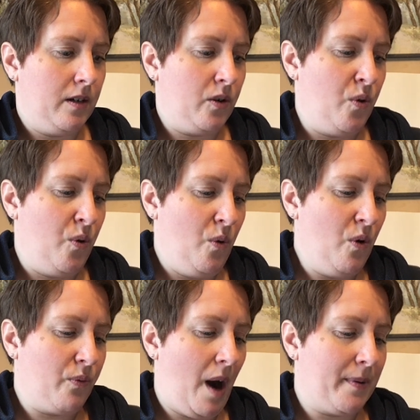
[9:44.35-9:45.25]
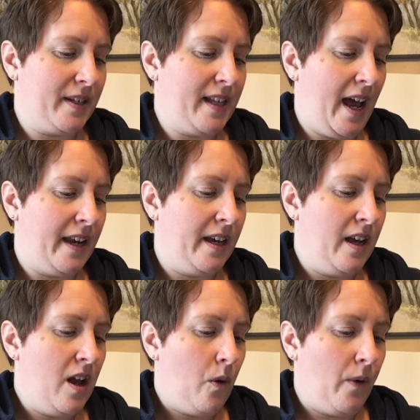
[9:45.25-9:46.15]
Cool, Robert said.
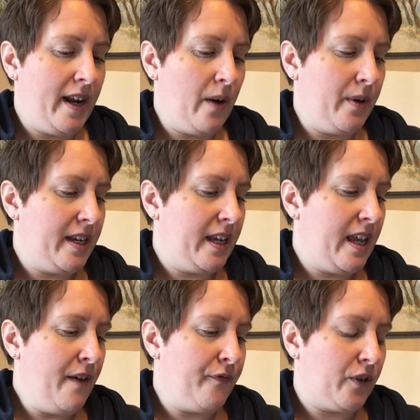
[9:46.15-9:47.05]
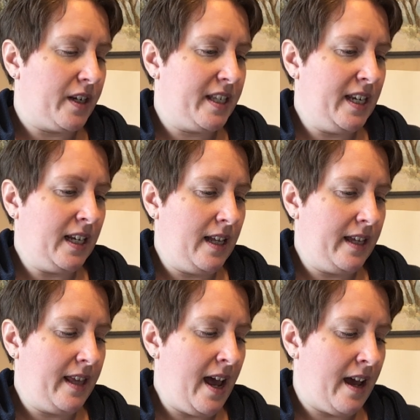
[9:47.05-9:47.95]
What I wouldn't give for a stick
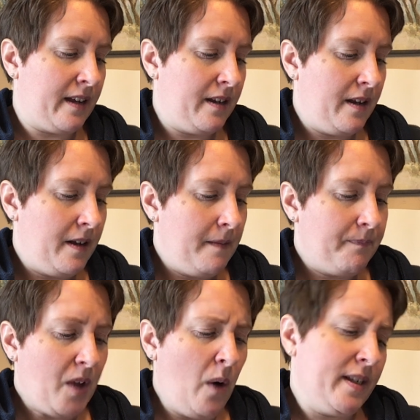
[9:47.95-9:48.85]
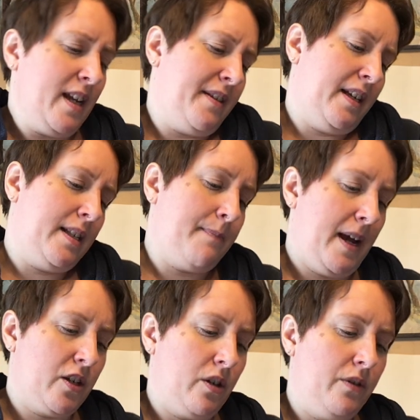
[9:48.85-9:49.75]
like that. Oh, it's nothing
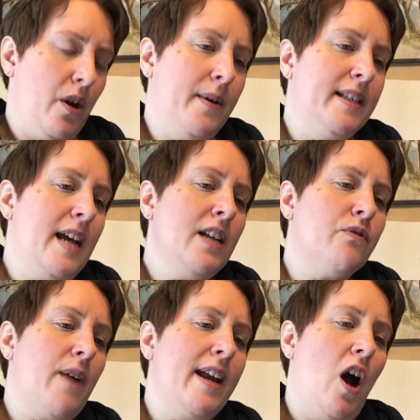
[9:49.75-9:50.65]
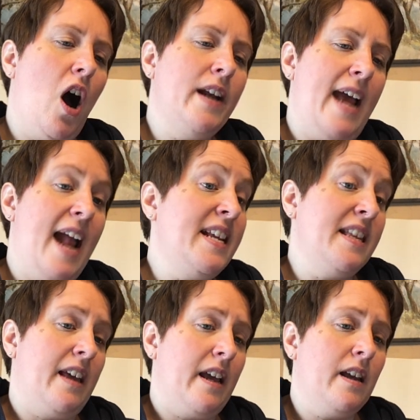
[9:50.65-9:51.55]
special, though it does write on
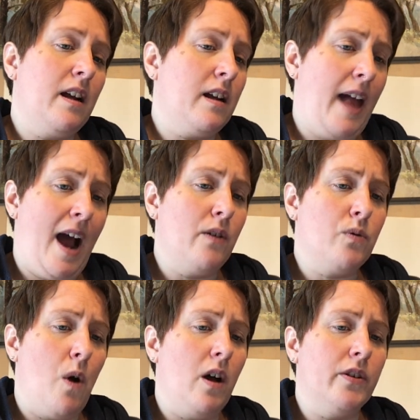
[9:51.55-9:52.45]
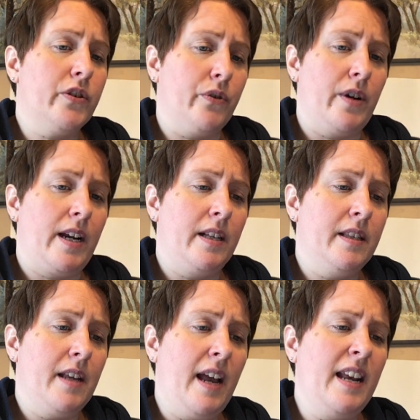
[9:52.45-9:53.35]
anything, clouds, walls,
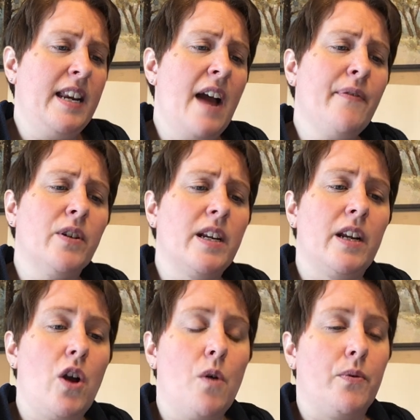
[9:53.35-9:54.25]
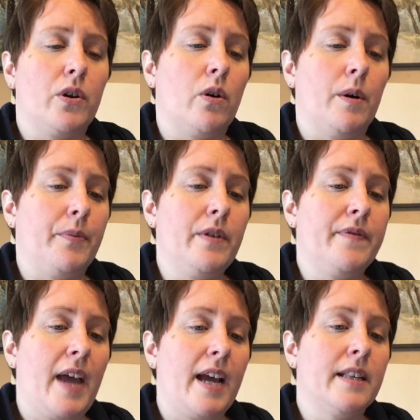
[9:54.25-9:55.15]
screens, and I never need a notebook or a
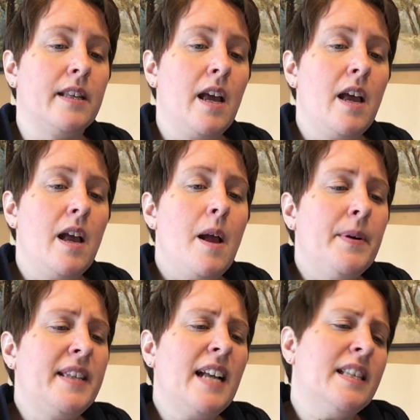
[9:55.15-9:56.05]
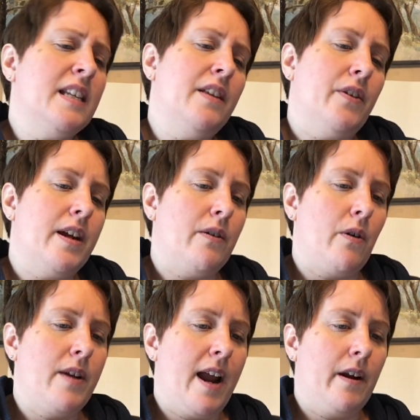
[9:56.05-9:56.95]
briefcase. But that's neither here
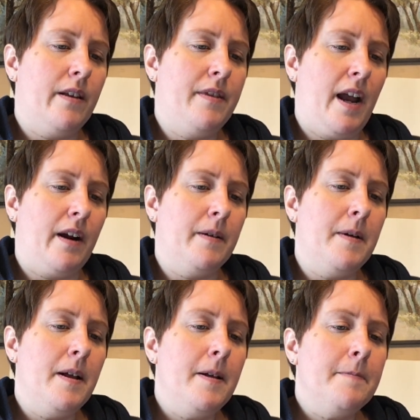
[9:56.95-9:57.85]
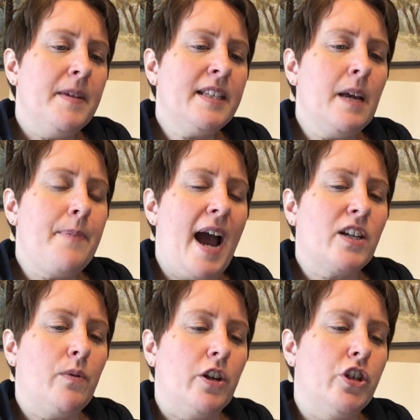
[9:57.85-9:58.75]
or there. Let's get back
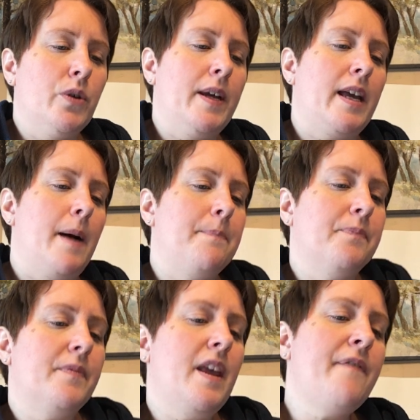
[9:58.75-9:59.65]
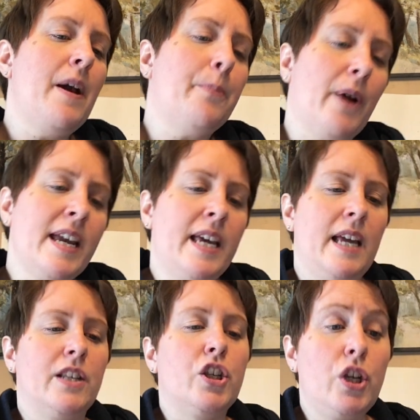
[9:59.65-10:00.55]
to our chewing gum. If I break
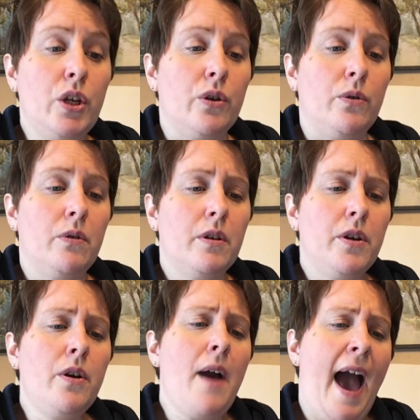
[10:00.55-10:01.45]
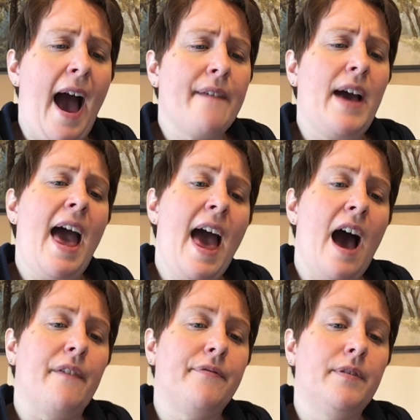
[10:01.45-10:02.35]
it in two, you have a
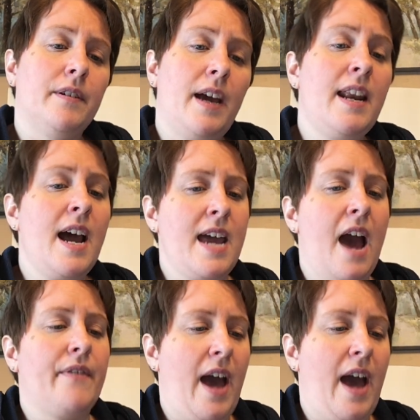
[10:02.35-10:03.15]
half. and I have a